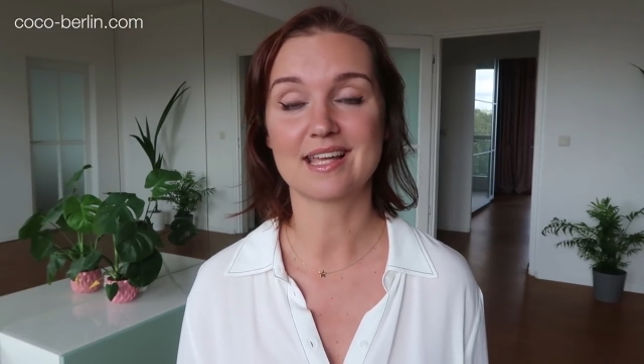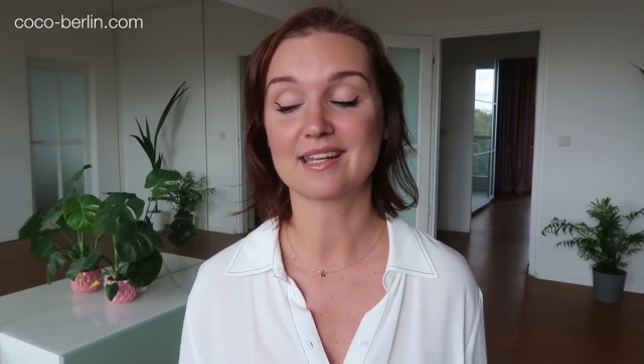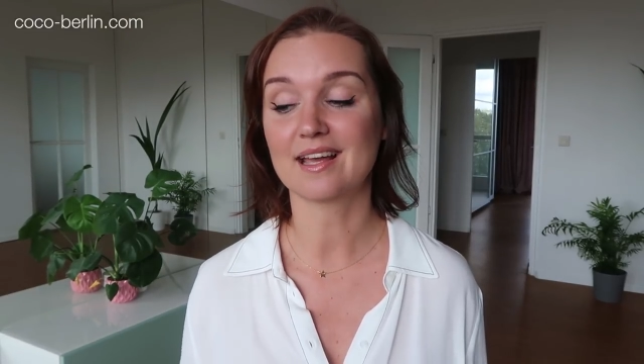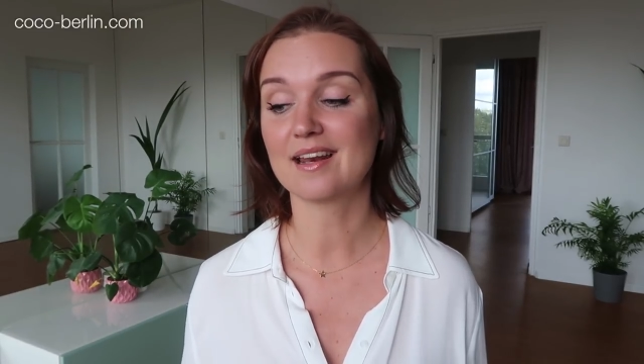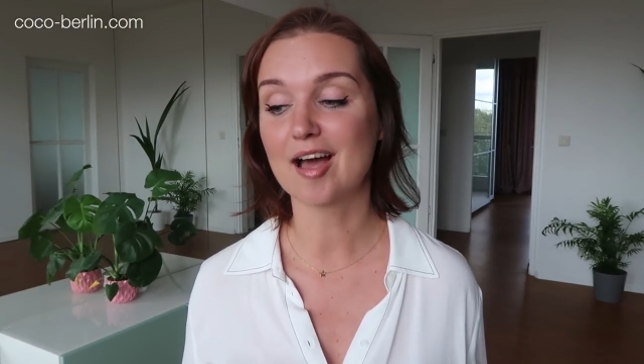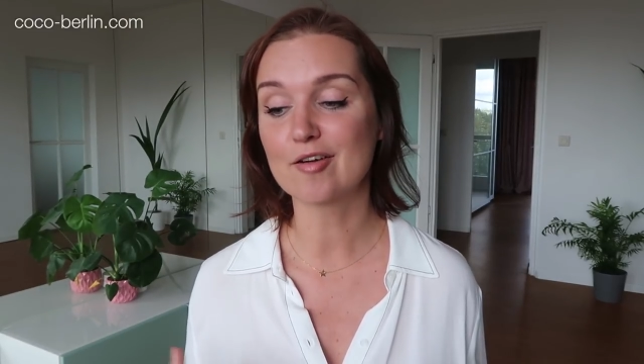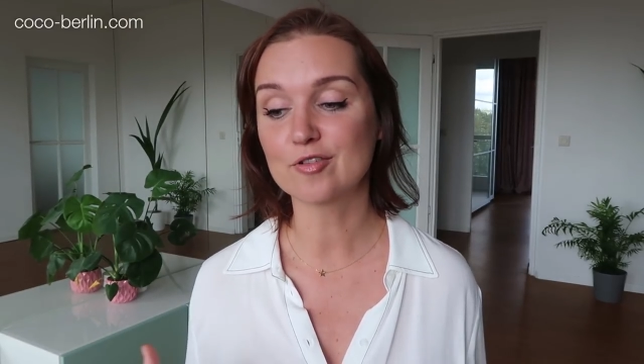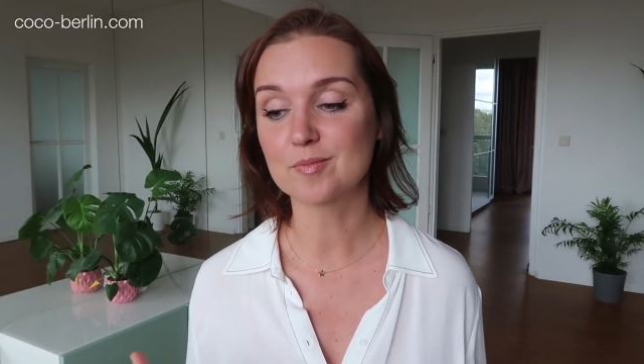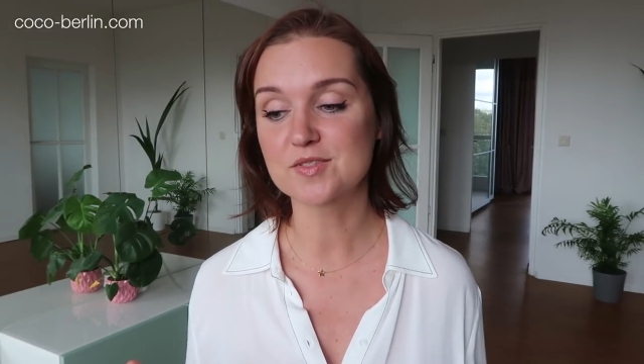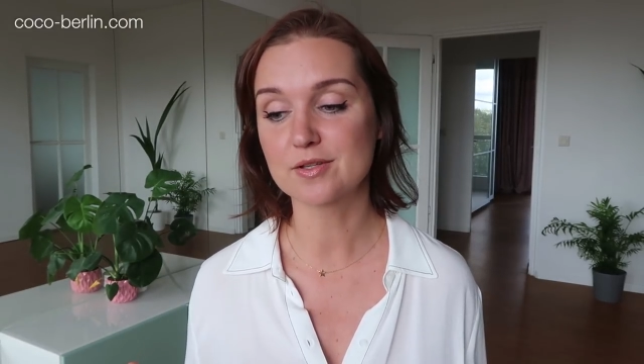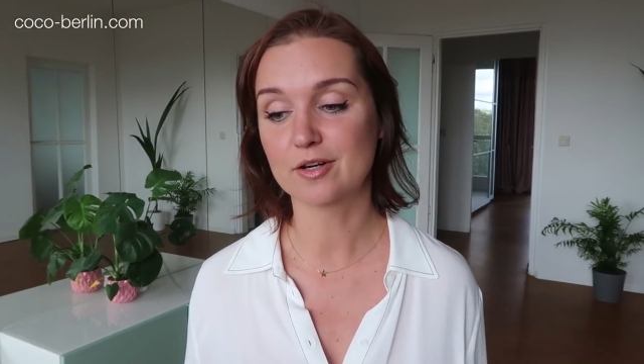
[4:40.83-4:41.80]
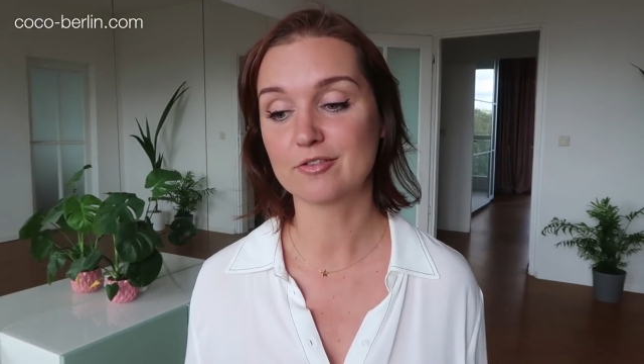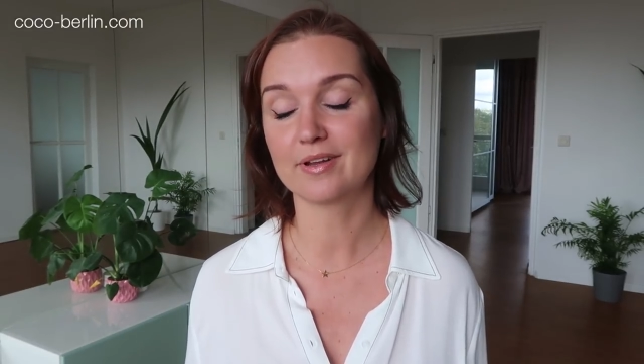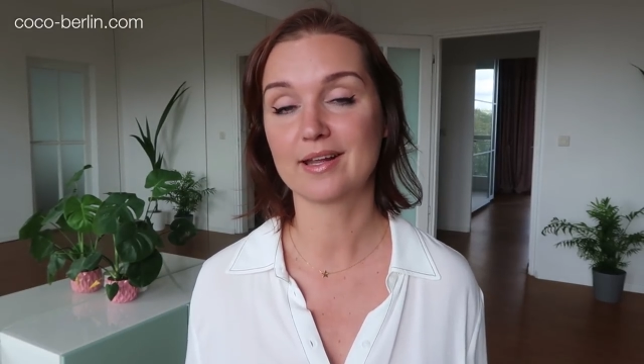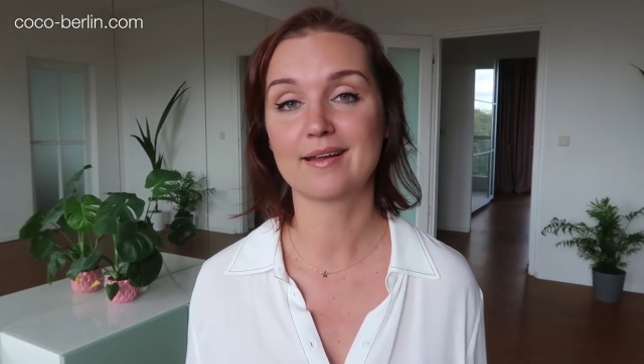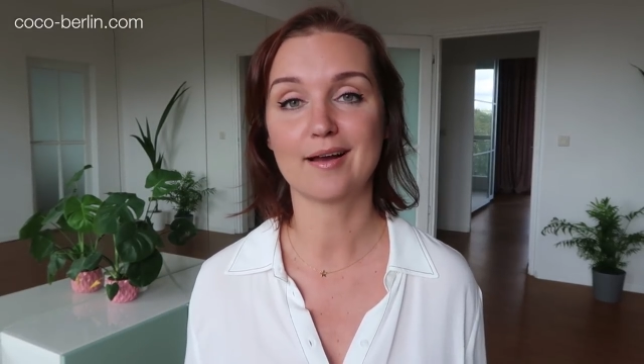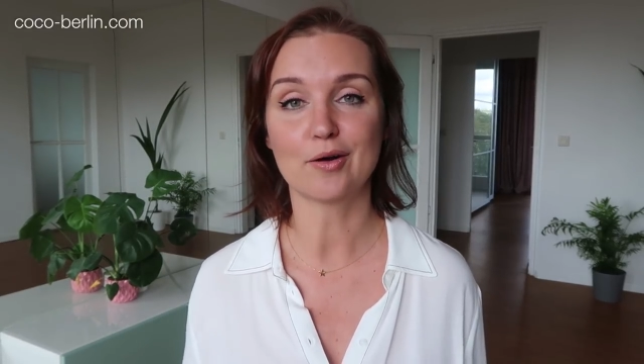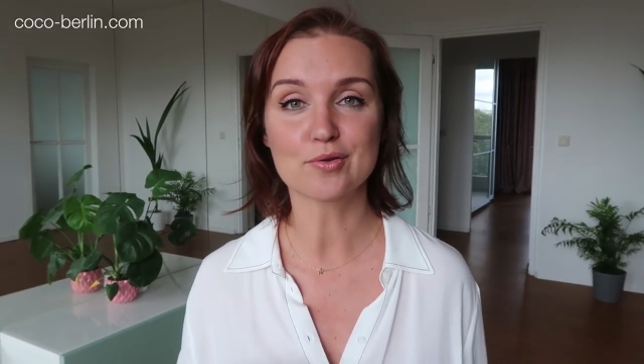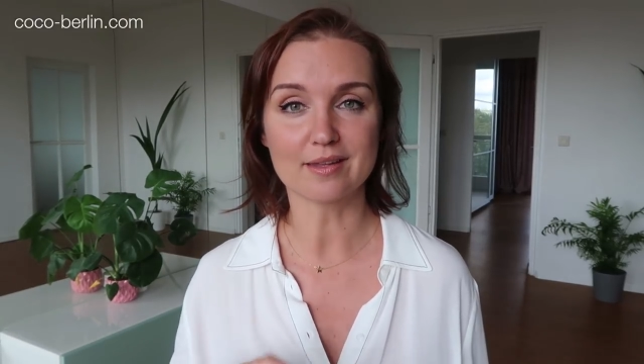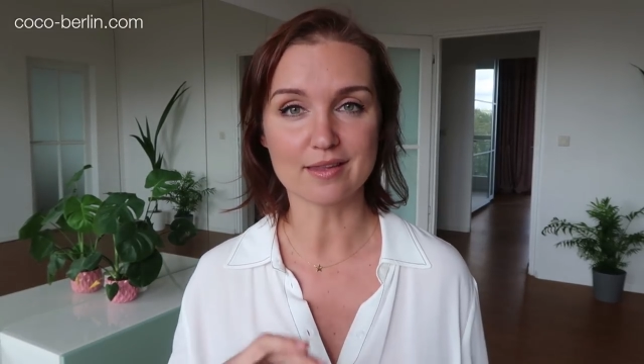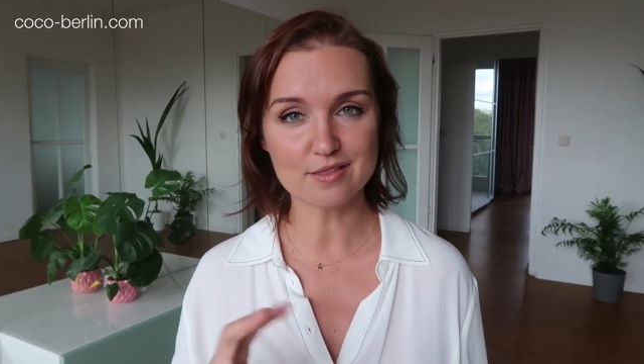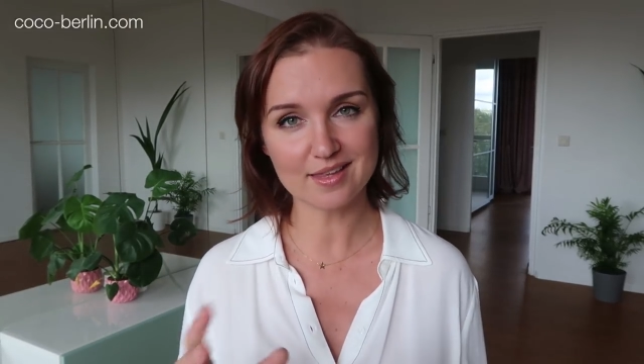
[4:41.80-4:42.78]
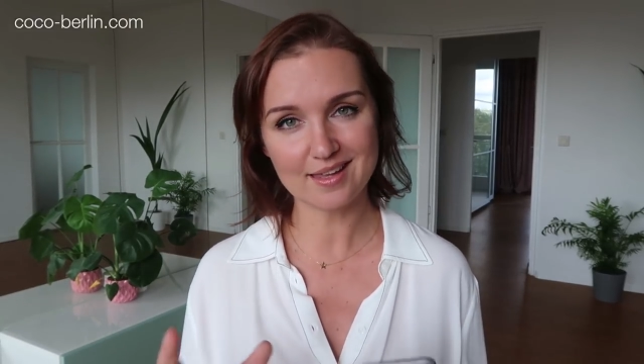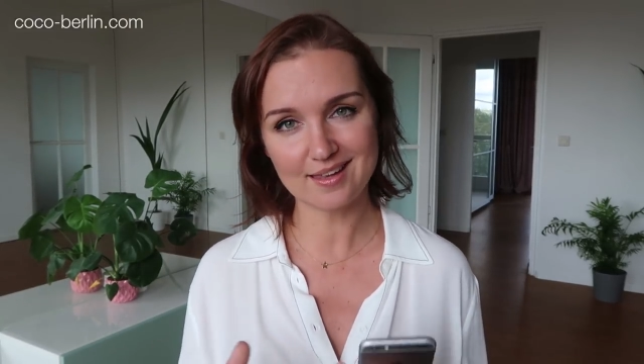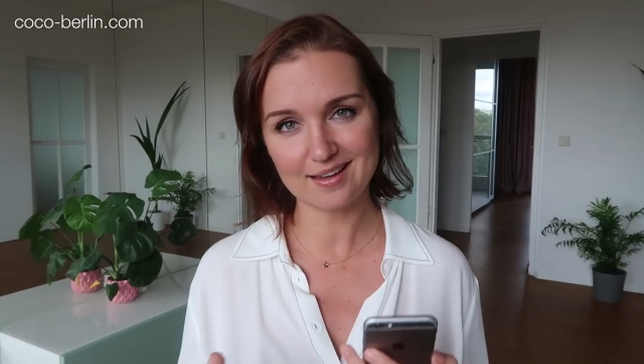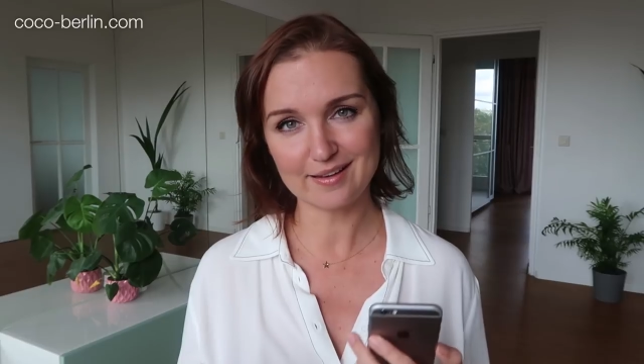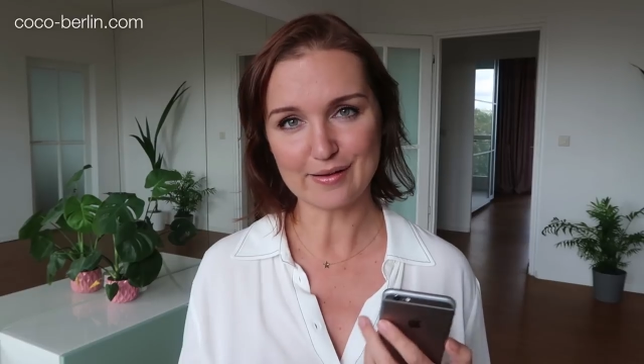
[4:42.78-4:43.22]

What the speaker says: and I love observing how they think,